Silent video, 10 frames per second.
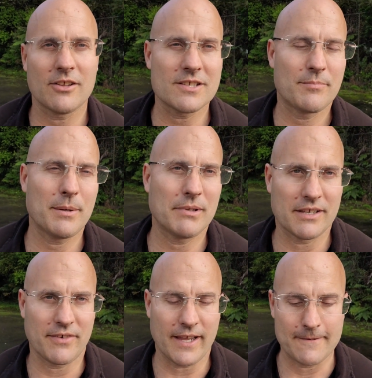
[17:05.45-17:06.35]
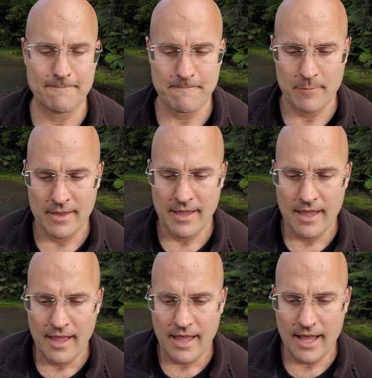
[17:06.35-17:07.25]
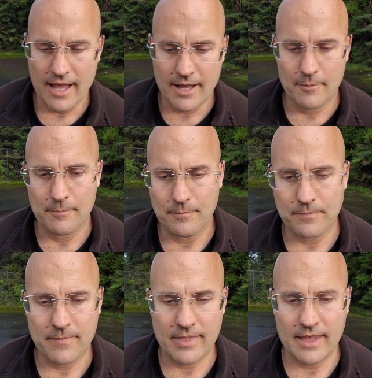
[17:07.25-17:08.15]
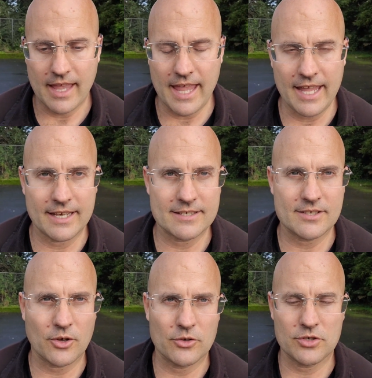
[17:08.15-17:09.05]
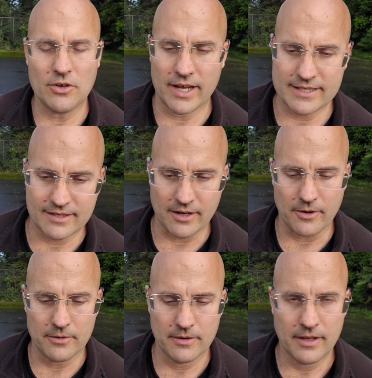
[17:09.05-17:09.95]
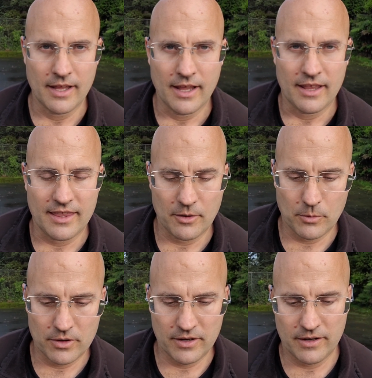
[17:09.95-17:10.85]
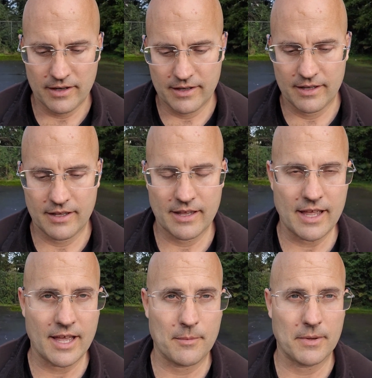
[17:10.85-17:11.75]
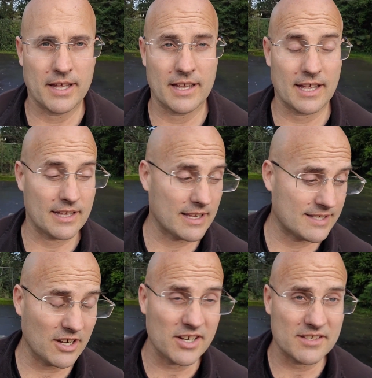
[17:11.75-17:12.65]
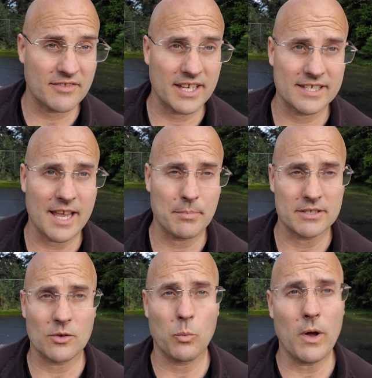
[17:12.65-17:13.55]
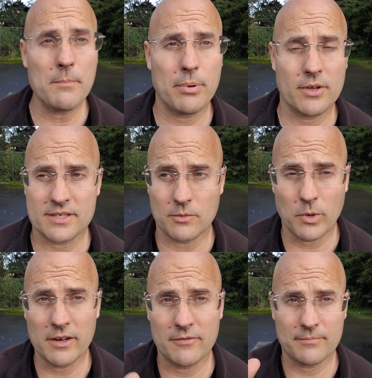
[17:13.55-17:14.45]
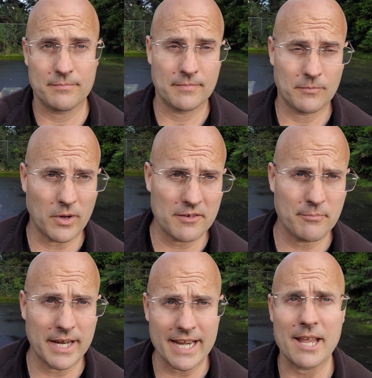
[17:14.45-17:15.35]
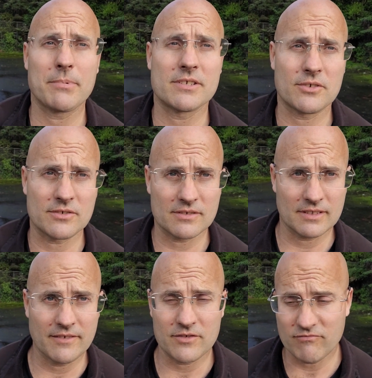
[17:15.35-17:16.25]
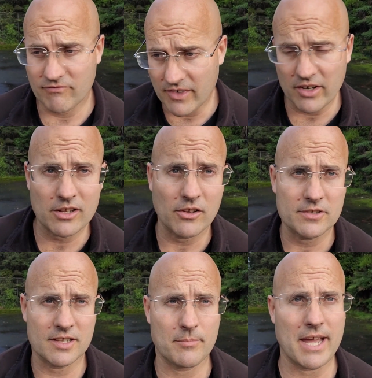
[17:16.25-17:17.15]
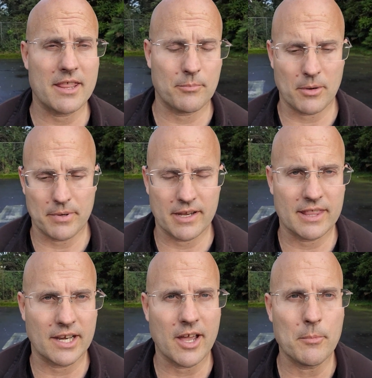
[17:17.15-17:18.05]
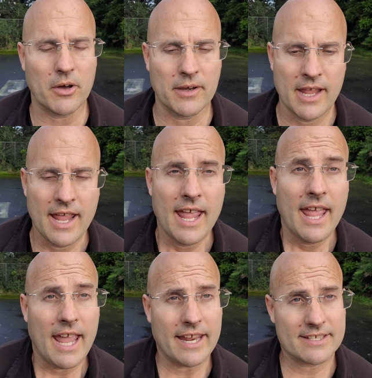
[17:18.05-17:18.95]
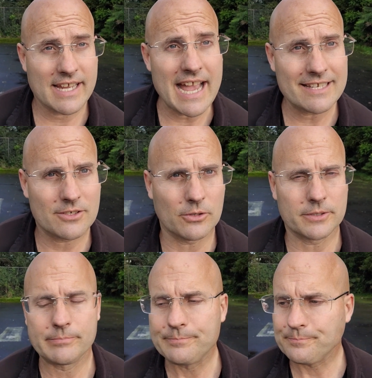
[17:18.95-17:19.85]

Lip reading: Lots of people live here. And so two nights ago, there were a series of things happened. So one person, one of my neighbors who lives very close to the part of the property that I'm on, had his car stolen.